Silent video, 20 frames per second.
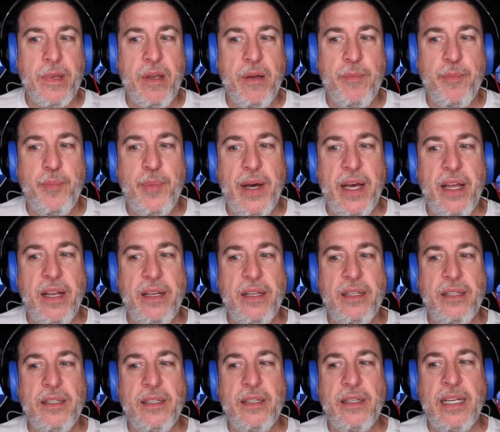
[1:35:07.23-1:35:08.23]
But
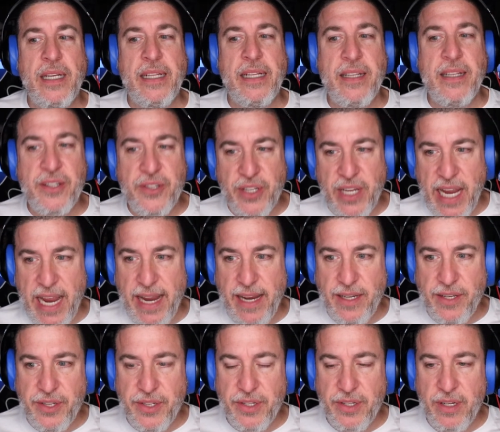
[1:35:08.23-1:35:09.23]
in this
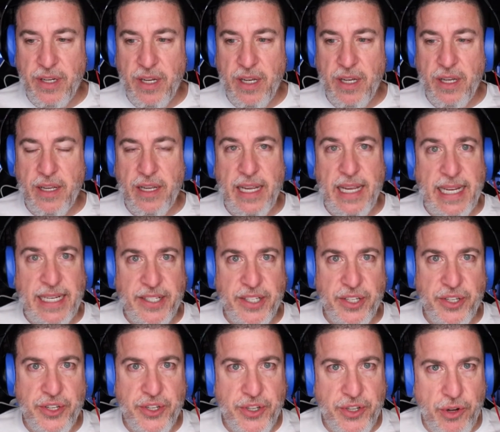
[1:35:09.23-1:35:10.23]
case, it's a
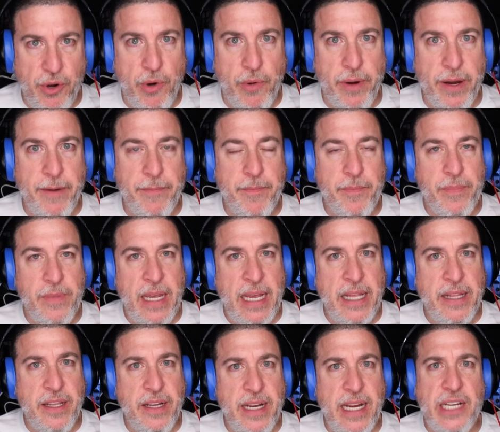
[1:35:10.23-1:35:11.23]
story. And
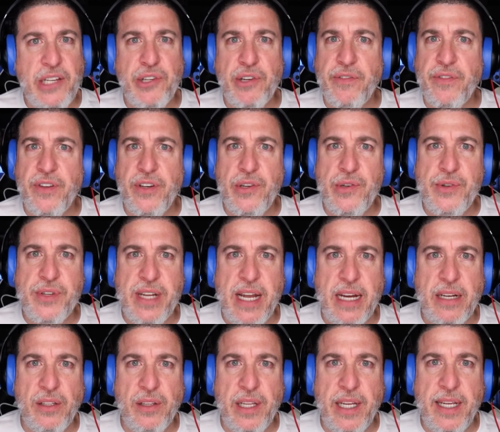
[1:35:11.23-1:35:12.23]
the nature of the news
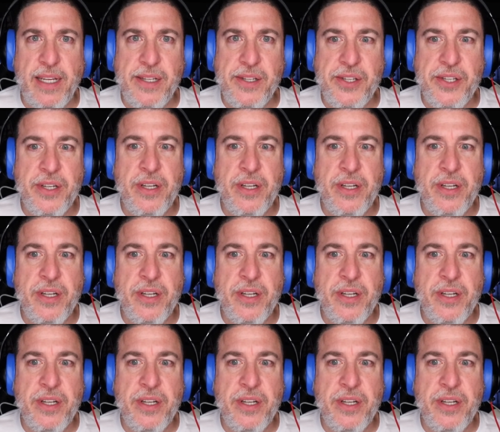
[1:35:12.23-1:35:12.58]
cycle is